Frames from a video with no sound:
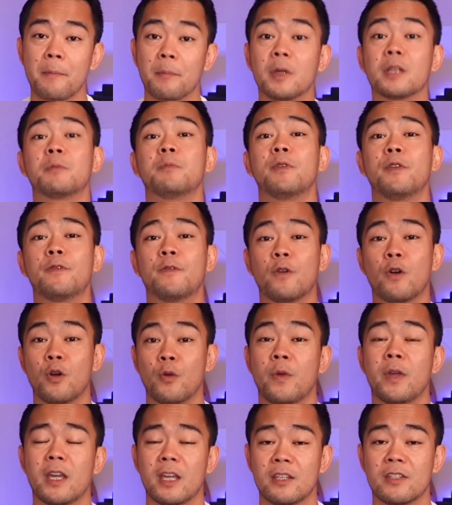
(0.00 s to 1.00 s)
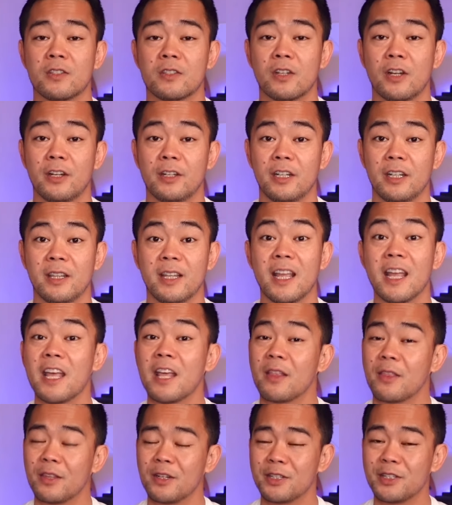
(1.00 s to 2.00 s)
But before we get started,
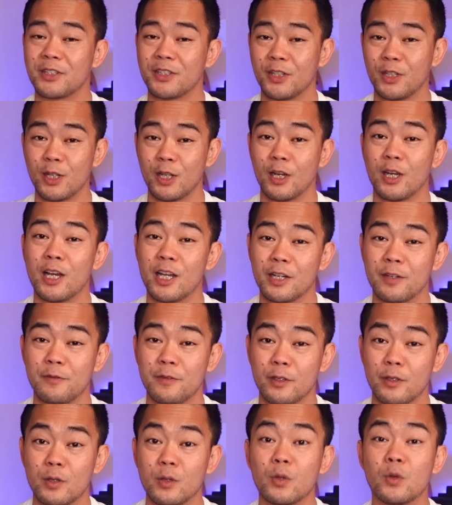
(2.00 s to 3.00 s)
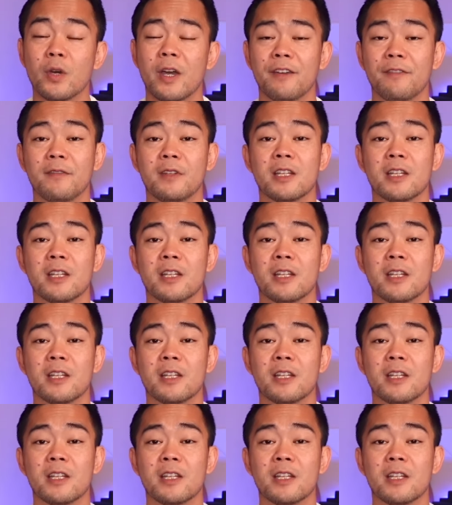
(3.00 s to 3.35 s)
there's still a lot of you who have